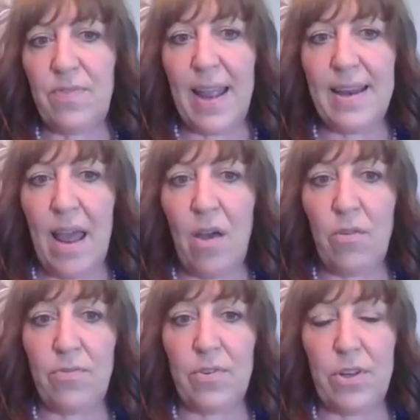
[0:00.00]
find
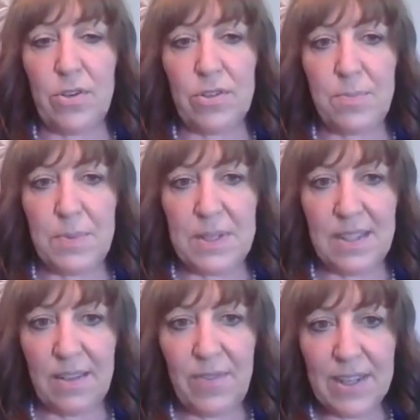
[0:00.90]
out for your
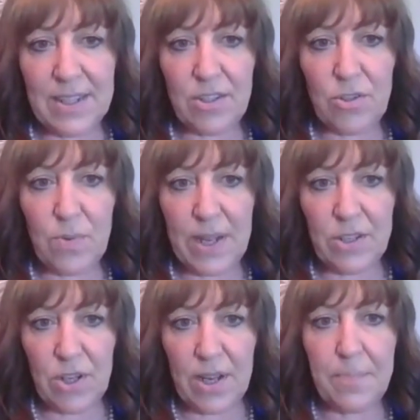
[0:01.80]
specific
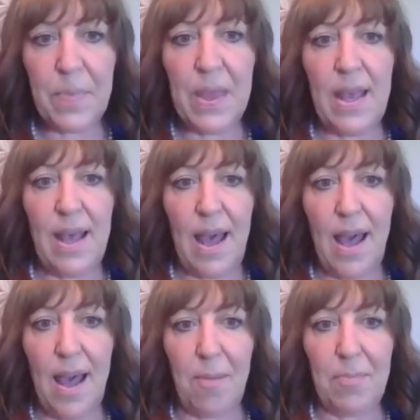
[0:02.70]
situation
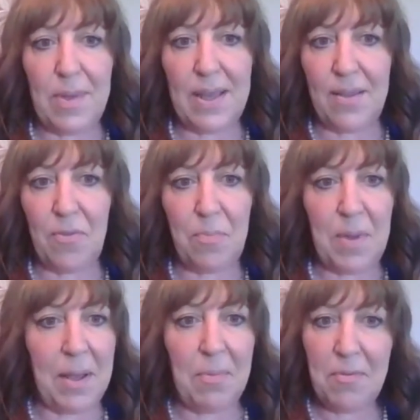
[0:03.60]
is
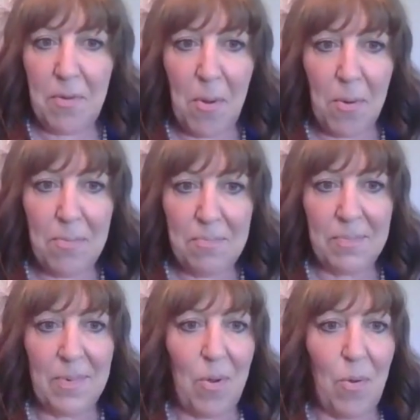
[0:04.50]
pick up the phone
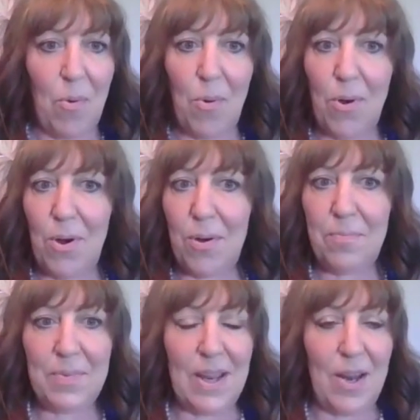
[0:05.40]
or,
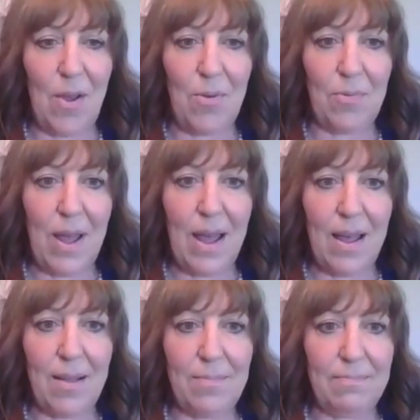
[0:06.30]

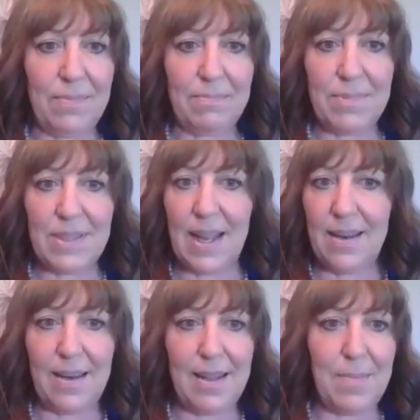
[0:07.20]
send
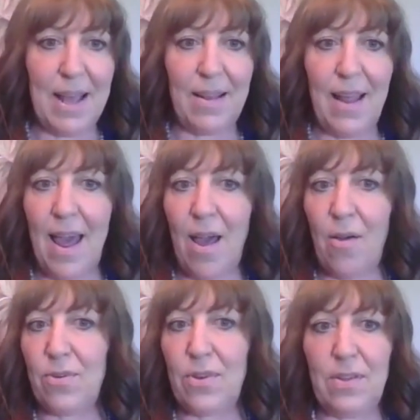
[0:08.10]
an email
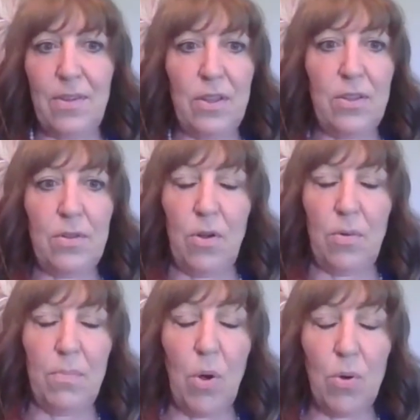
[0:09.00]
out.
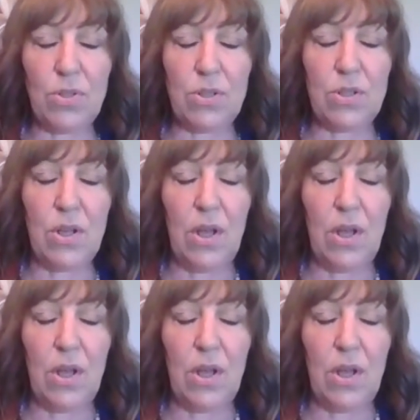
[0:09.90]
Most,